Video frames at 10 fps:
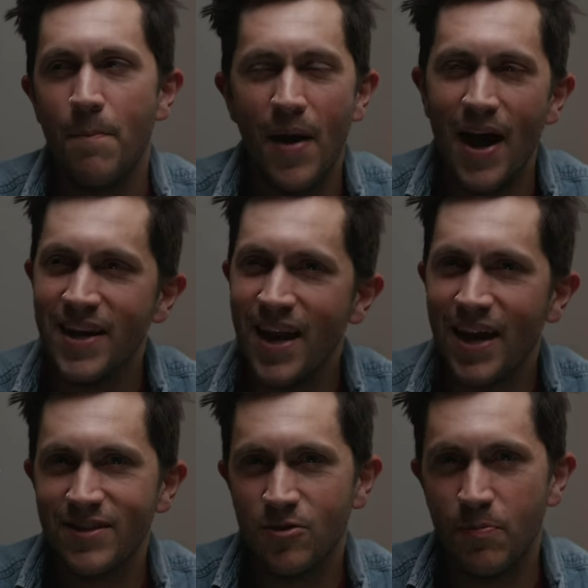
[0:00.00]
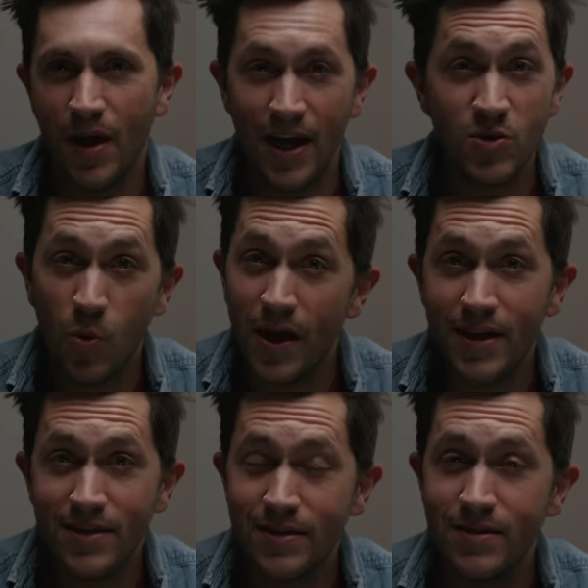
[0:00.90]
Buy nice or buy
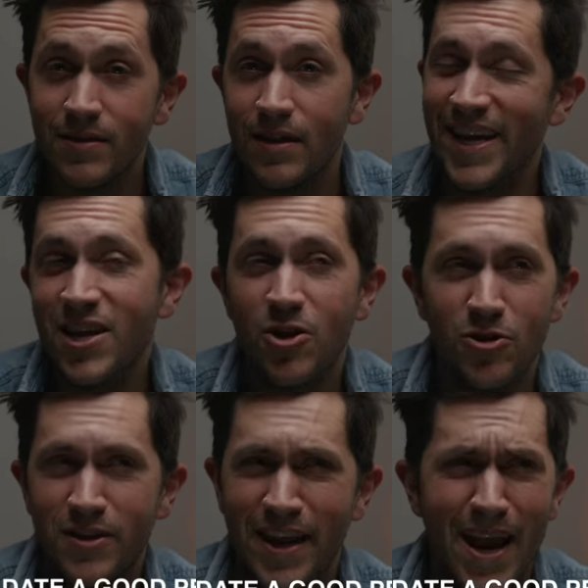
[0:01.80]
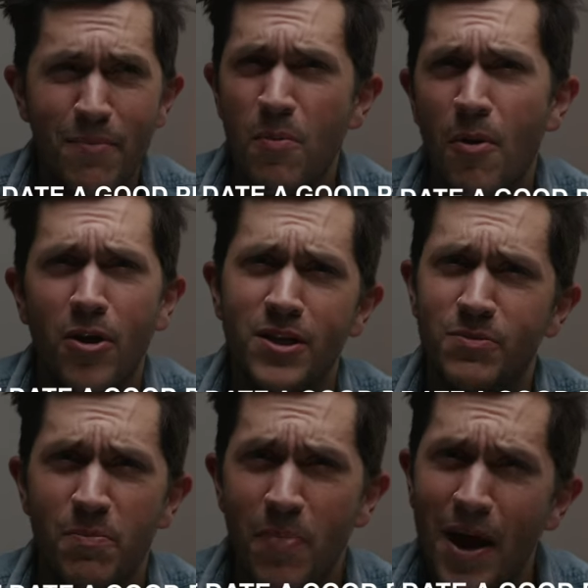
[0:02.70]
twice. Date your camera bodies,
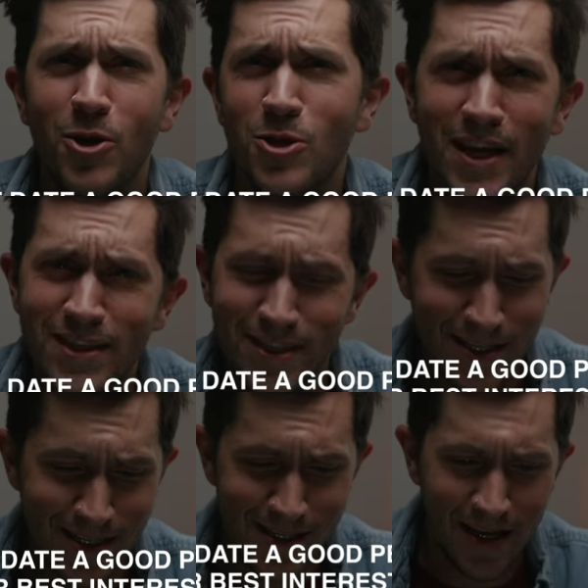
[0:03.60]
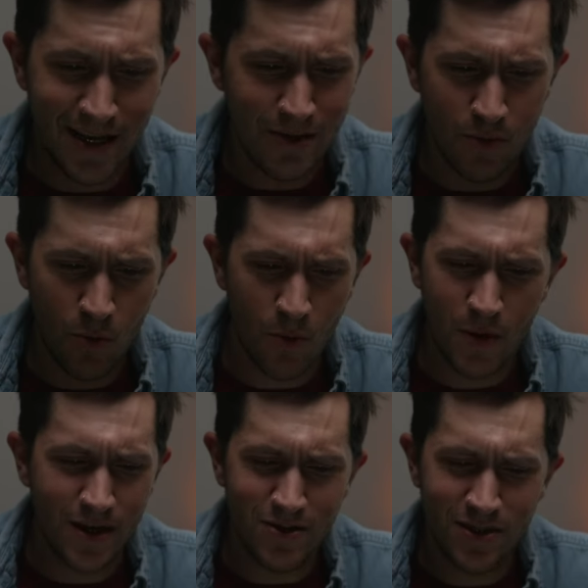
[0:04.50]
but buy your lenses.
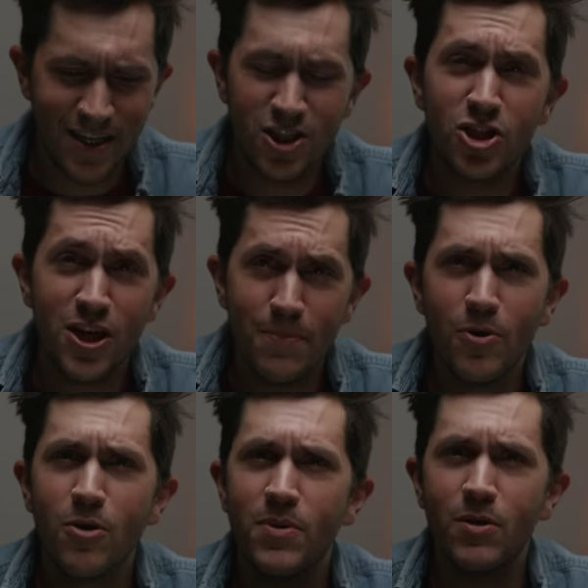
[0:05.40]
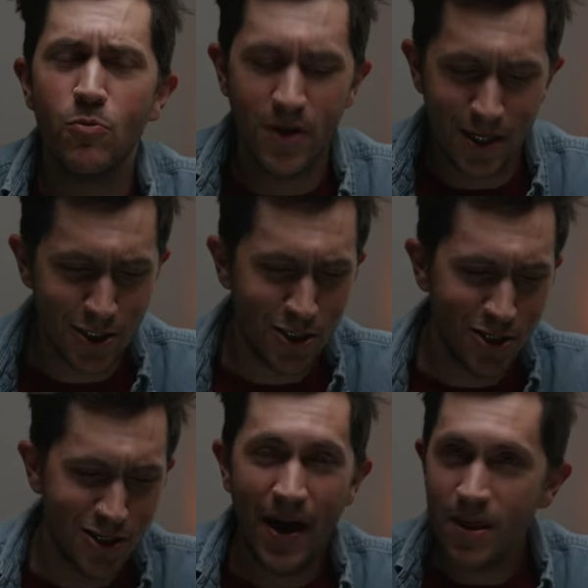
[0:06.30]
What else? It's cheaper to be
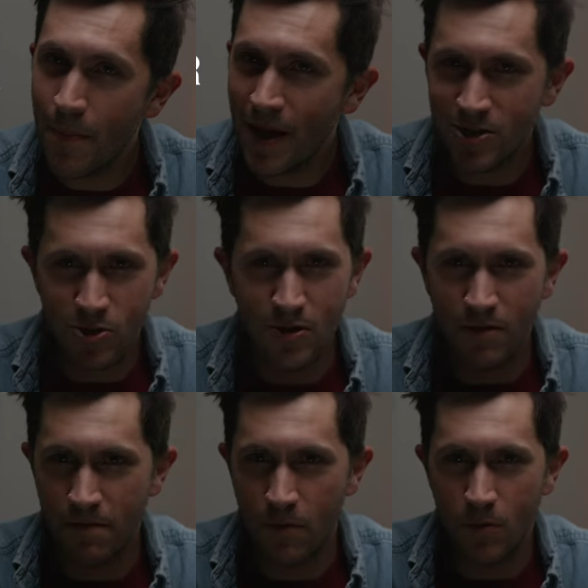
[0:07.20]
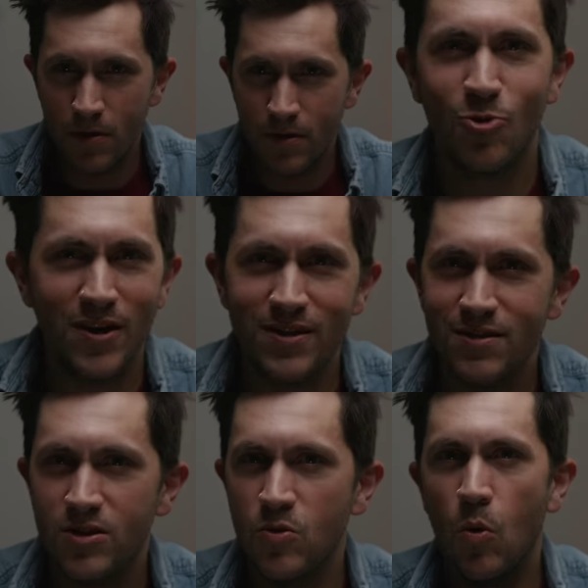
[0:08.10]
rich. Buy the best you can afford.
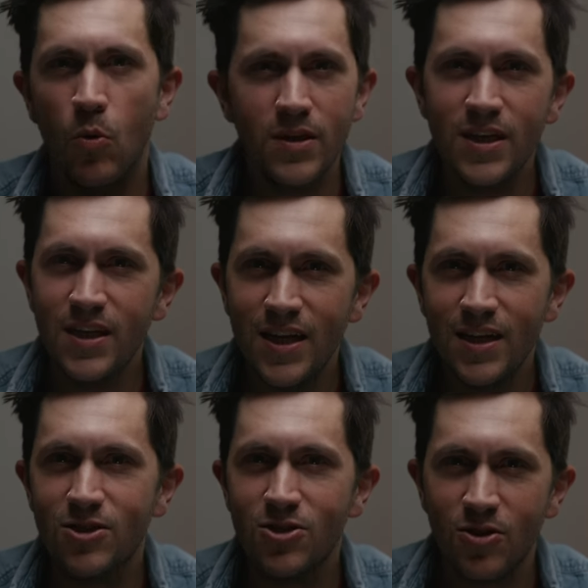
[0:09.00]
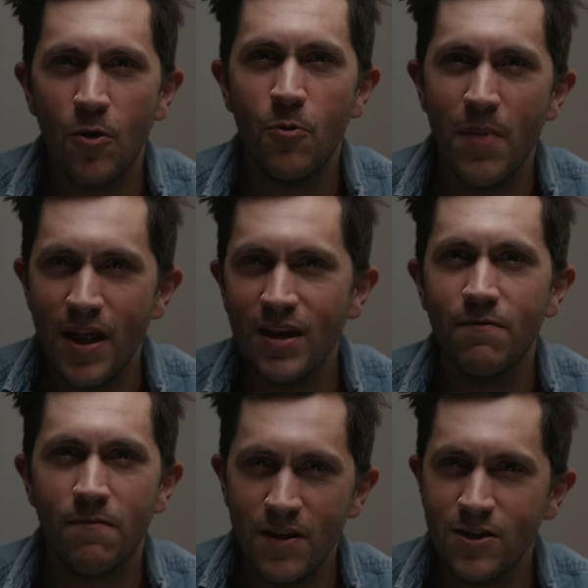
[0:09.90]
Chris, you only need so many
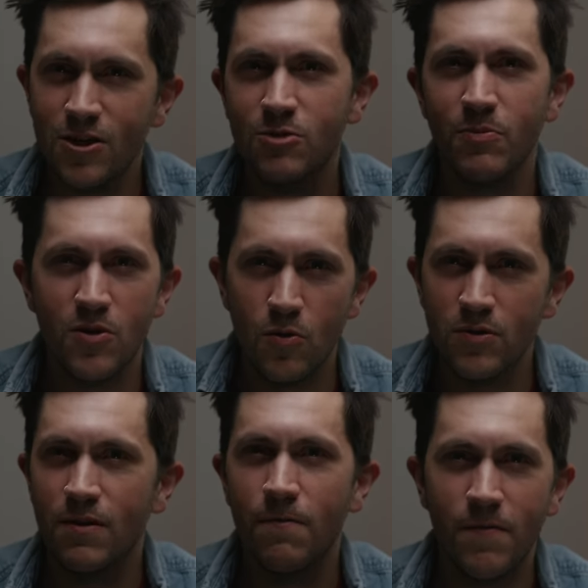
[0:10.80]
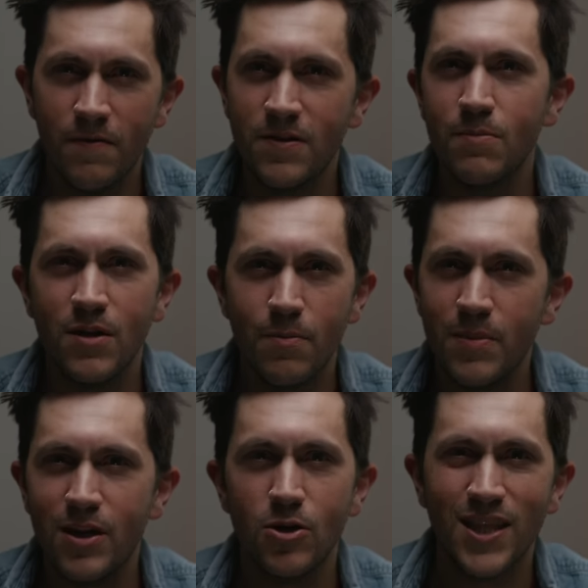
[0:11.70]
vintage Minolta
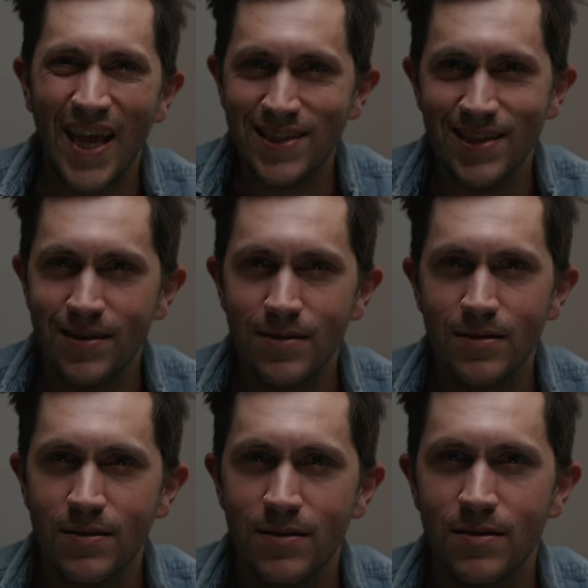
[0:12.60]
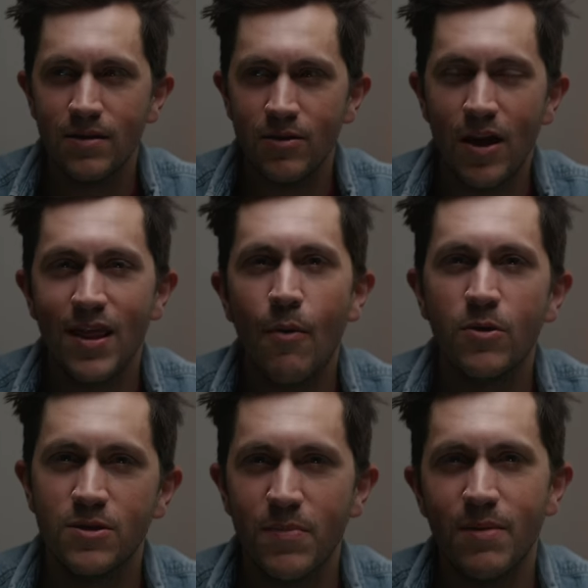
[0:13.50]
50mm lenses. Okay, that
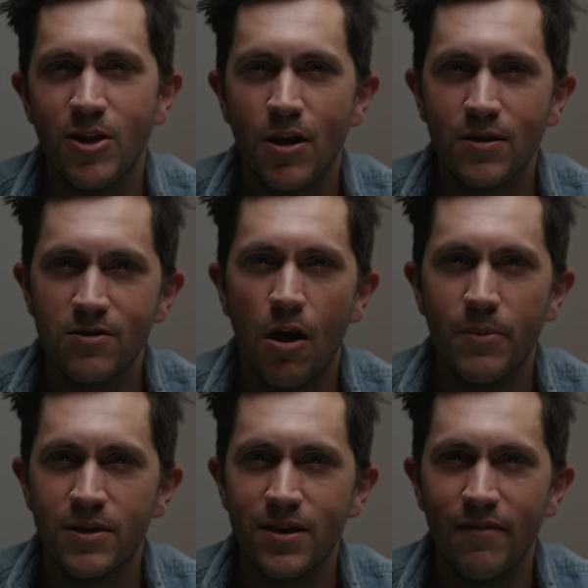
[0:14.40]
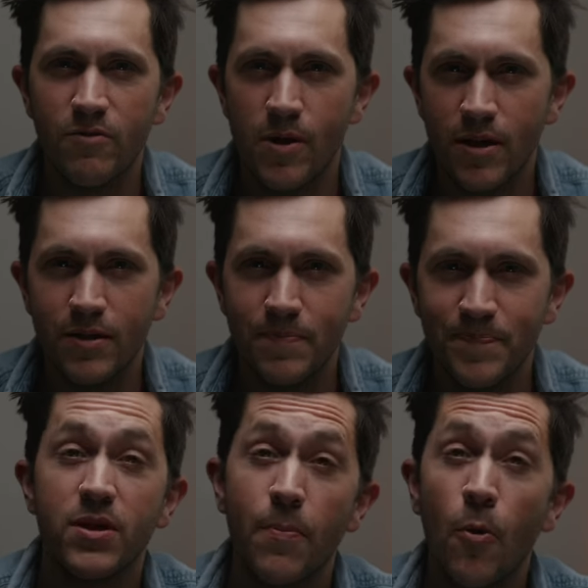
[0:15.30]
one's maybe not as common to everybody.
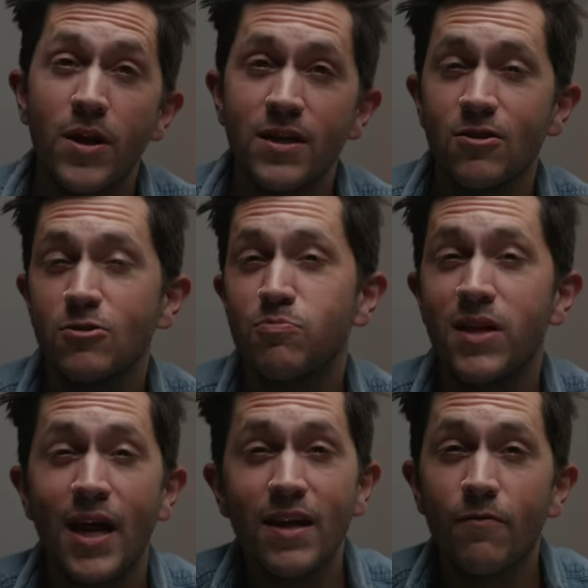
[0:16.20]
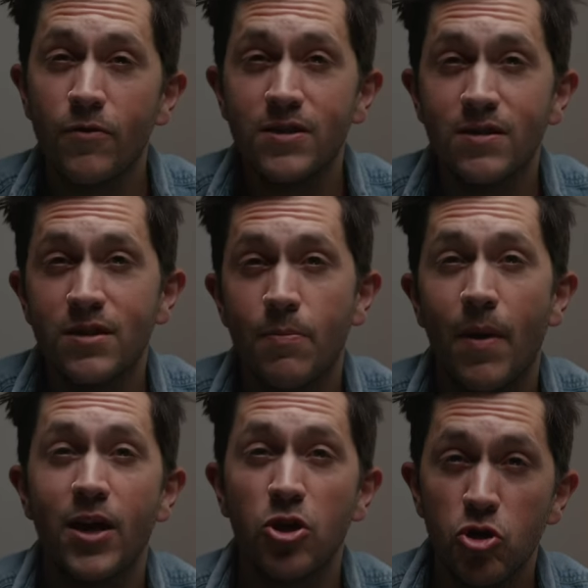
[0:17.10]
But the point is, there's plenty of reasons to
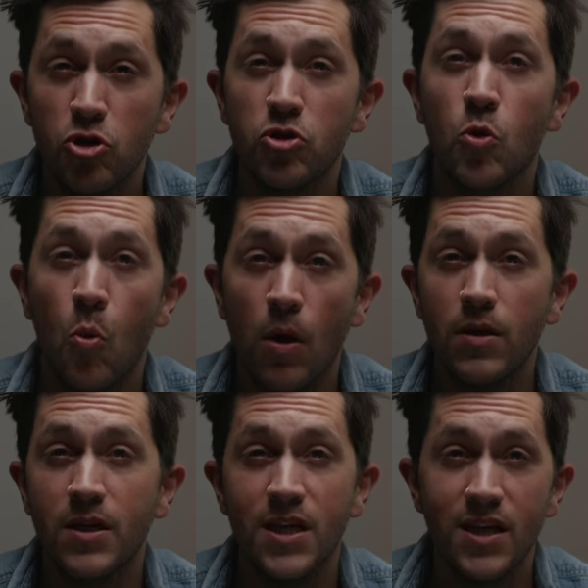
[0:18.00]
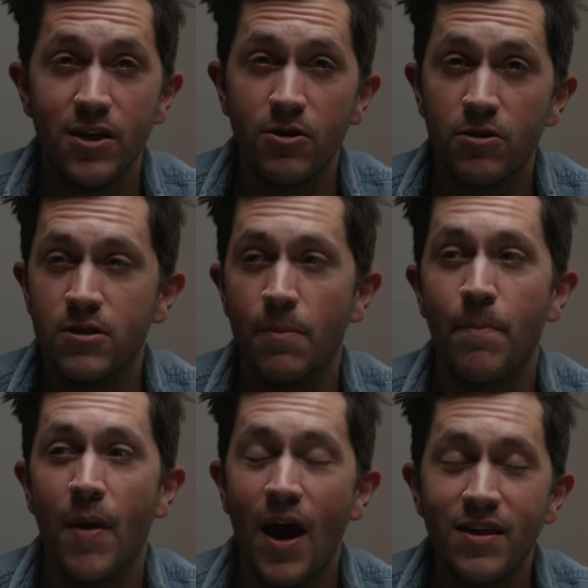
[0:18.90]
buy good quality gear, to
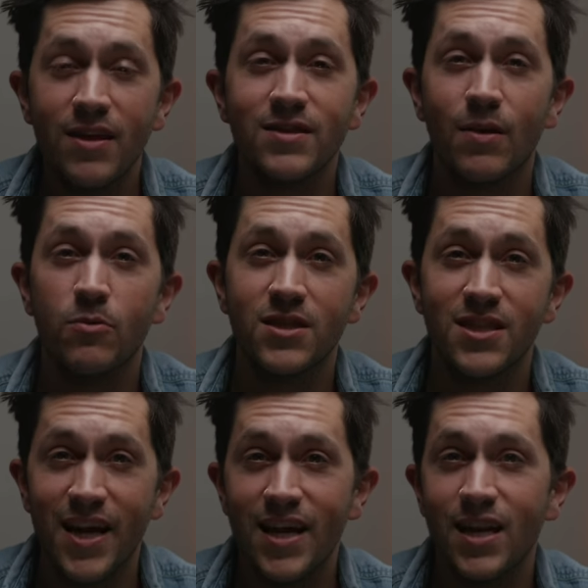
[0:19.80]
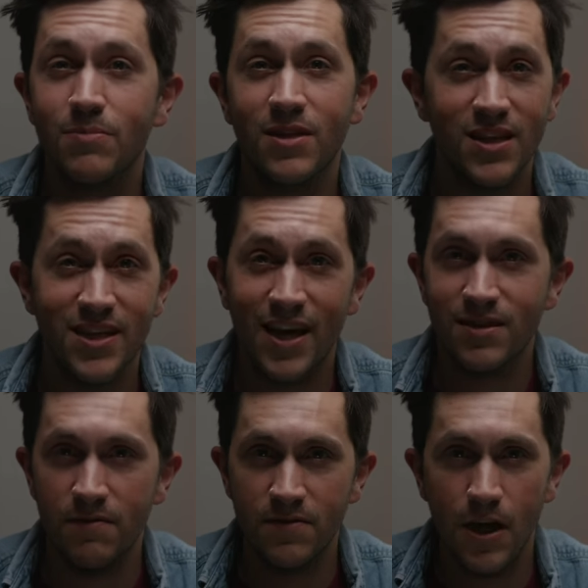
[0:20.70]
buy things that will stand up to the
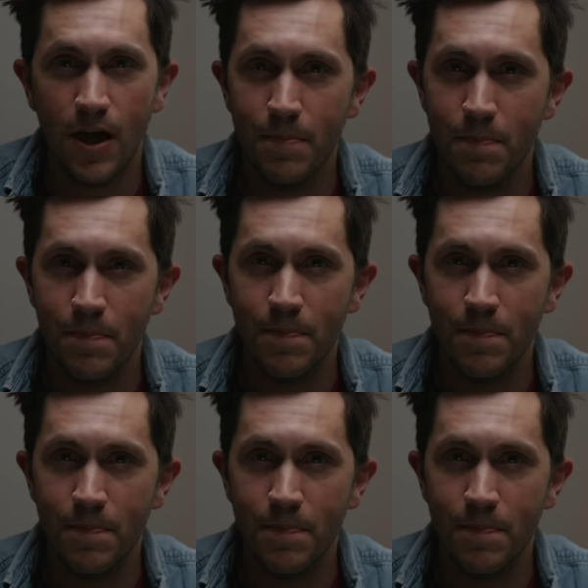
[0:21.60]
test of time.